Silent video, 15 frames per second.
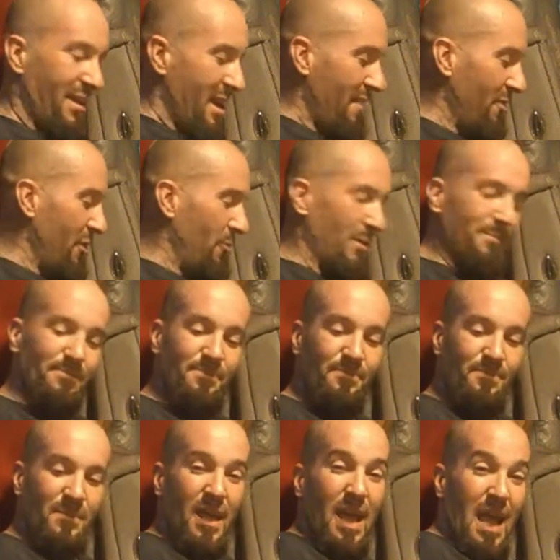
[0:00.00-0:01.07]
Have a good one.
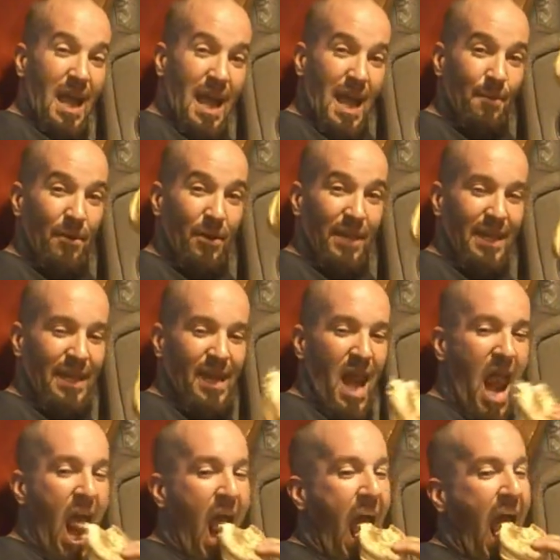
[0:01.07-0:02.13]
I'm going to eat.